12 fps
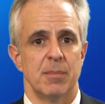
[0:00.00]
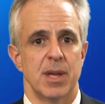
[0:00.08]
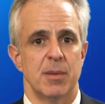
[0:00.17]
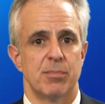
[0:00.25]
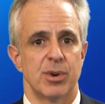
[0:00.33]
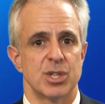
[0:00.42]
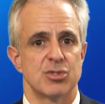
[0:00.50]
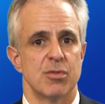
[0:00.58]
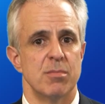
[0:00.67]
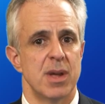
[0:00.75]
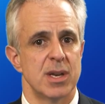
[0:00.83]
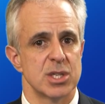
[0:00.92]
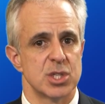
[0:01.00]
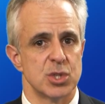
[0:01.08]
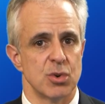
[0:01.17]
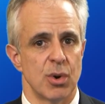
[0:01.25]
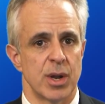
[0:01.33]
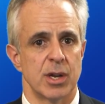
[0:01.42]
It brings tremendous
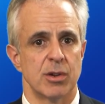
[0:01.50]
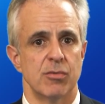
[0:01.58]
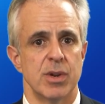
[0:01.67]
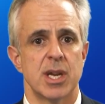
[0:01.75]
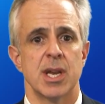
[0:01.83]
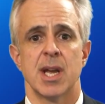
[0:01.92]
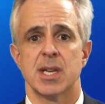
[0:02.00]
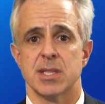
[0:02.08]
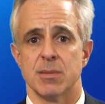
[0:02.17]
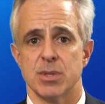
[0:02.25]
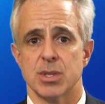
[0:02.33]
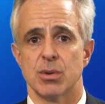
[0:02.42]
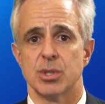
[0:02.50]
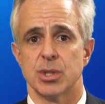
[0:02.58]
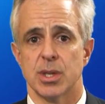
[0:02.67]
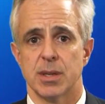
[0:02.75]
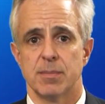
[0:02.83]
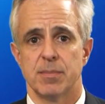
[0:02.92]
joy and reconnects them
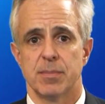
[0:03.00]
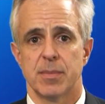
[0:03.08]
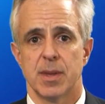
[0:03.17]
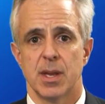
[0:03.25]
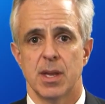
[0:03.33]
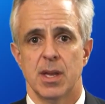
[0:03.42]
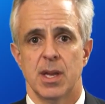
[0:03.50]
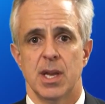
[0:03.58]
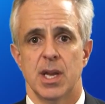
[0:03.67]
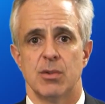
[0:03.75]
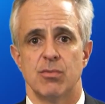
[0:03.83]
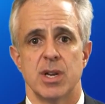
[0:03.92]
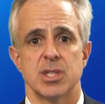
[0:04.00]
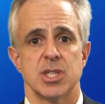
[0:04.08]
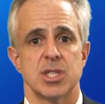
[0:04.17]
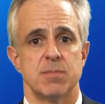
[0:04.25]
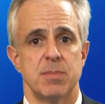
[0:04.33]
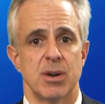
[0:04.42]
socially. It
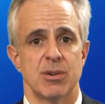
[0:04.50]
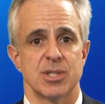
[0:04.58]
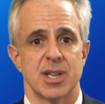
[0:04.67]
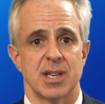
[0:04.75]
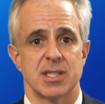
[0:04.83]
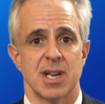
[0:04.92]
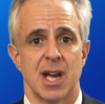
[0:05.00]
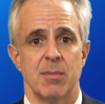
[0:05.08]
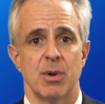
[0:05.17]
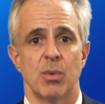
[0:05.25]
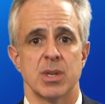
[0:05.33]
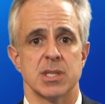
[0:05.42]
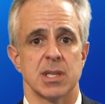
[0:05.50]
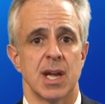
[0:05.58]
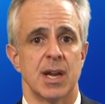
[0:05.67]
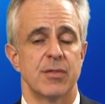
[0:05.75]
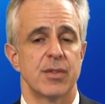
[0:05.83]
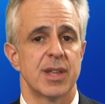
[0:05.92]
raises spirits at a time in one's
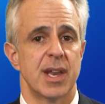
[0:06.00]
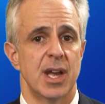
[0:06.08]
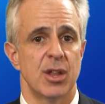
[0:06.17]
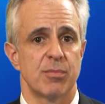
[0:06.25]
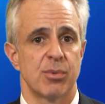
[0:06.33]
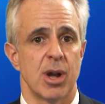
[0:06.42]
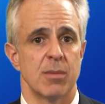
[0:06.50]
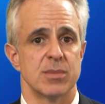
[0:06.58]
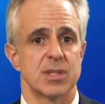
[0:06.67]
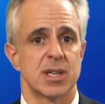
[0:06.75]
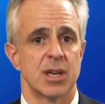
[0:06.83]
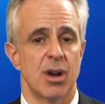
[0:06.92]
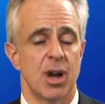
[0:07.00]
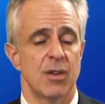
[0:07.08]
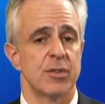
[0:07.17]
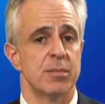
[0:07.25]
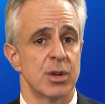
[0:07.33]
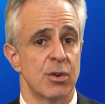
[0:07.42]
life that health problems can
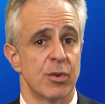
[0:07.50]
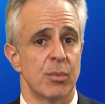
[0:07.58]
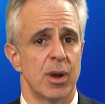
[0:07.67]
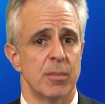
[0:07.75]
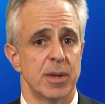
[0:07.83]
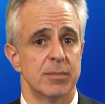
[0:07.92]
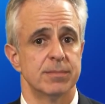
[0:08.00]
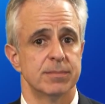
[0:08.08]
often be overwhelming.